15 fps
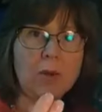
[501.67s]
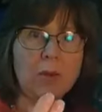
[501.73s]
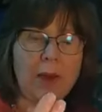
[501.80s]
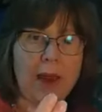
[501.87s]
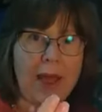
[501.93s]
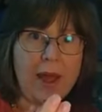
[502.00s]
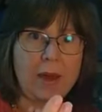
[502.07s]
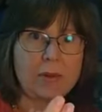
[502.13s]

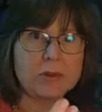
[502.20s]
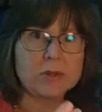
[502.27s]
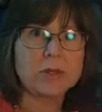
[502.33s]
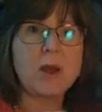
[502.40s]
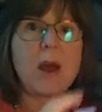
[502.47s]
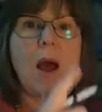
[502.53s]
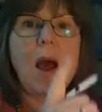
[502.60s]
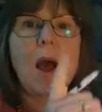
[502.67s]
around,
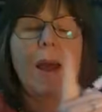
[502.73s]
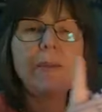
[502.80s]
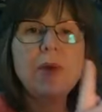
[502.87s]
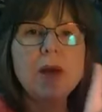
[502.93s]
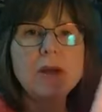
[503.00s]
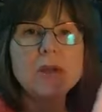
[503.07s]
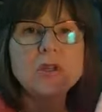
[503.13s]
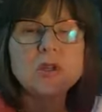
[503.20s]
I'm
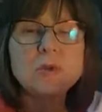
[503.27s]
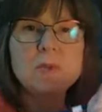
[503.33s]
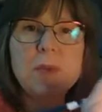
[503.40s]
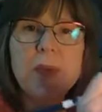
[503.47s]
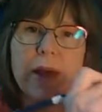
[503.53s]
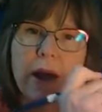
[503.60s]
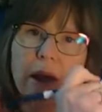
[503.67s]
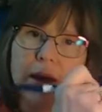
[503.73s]
going to
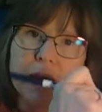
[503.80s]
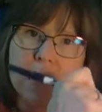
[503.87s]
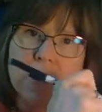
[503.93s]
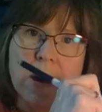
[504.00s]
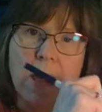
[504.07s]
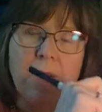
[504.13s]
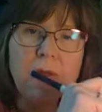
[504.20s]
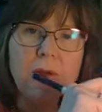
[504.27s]
make
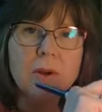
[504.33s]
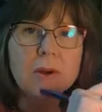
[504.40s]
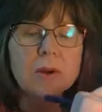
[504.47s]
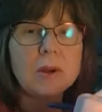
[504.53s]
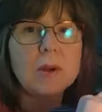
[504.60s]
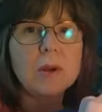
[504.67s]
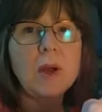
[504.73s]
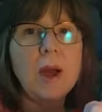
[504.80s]

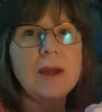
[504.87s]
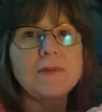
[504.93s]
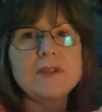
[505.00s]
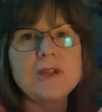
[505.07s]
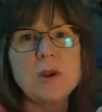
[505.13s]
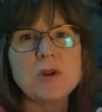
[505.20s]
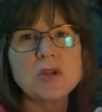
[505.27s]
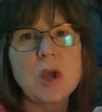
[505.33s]
another kind of
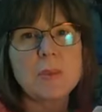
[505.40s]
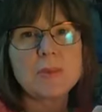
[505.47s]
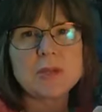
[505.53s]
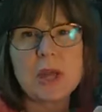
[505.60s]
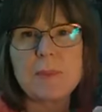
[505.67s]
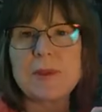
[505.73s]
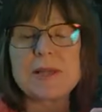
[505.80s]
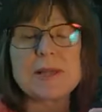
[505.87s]
teardrop
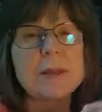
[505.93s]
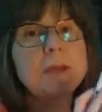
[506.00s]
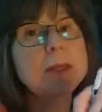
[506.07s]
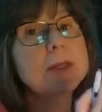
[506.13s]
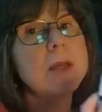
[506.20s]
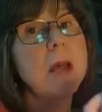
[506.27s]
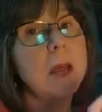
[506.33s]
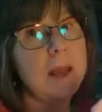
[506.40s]
shape, except
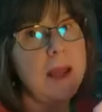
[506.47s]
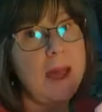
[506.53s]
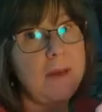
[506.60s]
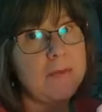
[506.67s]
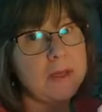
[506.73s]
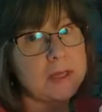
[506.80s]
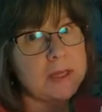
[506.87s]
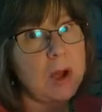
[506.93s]
it's not going to
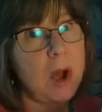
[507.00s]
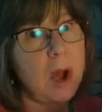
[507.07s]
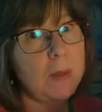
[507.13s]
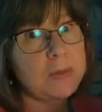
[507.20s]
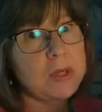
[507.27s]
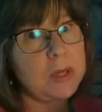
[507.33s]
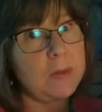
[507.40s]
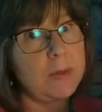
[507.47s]
have the
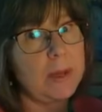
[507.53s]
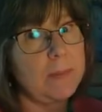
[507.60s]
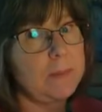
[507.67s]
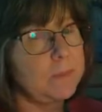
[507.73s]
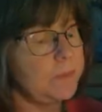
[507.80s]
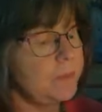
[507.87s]
top to it.